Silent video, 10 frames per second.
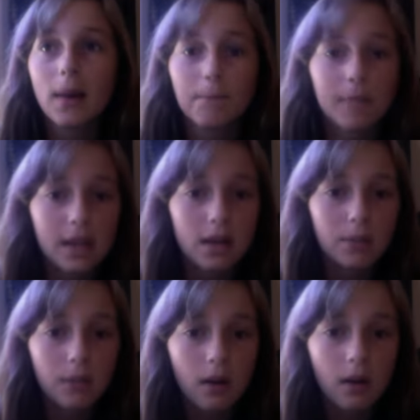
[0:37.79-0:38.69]
makeup
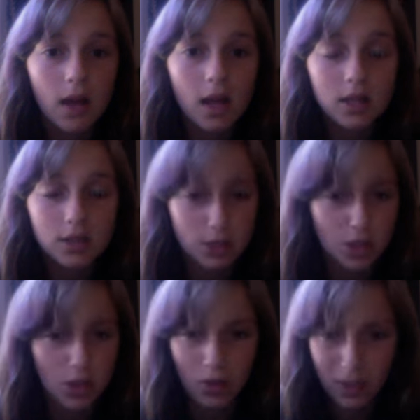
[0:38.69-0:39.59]
products,
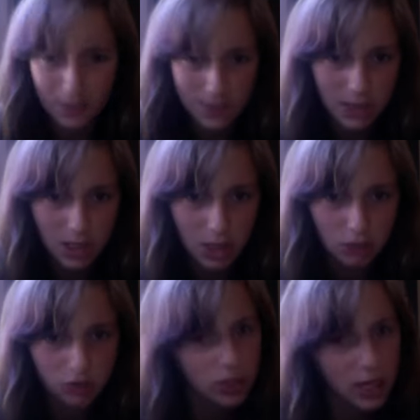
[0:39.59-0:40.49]
no lipstick, no